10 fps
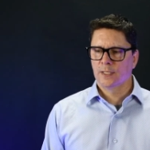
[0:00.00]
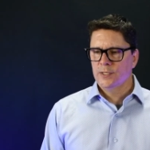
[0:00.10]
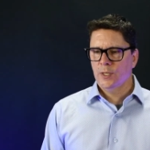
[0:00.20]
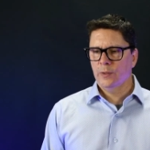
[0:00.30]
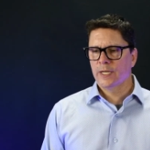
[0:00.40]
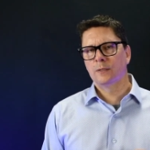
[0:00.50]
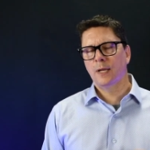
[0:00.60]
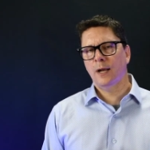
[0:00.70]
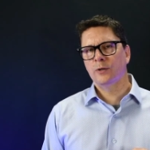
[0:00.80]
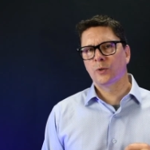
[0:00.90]
showing
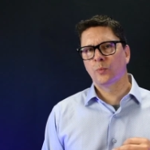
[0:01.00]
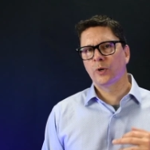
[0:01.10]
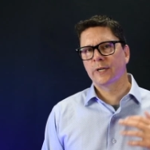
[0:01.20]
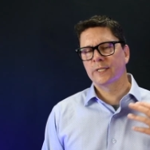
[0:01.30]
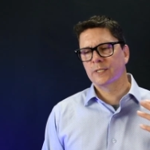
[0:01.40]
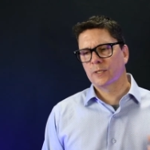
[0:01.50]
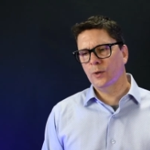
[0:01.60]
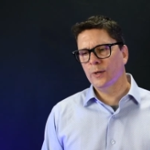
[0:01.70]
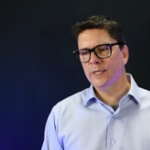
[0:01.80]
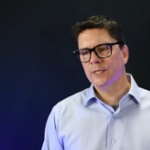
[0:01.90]
how your work is
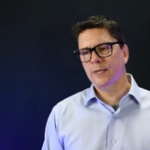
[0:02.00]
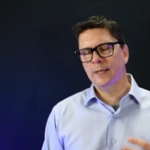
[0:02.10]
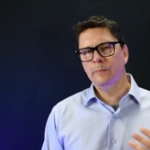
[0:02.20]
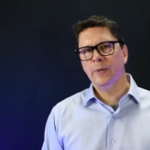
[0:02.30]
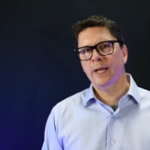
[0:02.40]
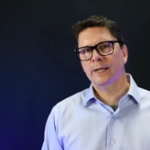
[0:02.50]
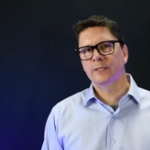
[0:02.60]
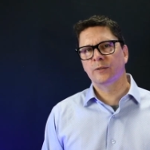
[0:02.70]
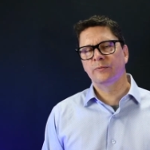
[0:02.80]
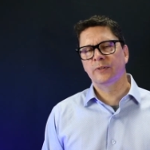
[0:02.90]
going to impact
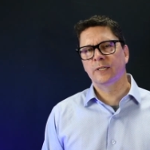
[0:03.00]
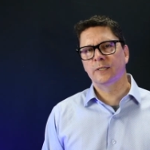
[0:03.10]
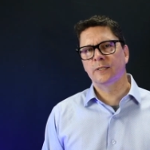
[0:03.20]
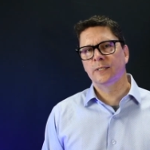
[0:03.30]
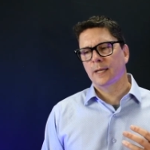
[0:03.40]
your field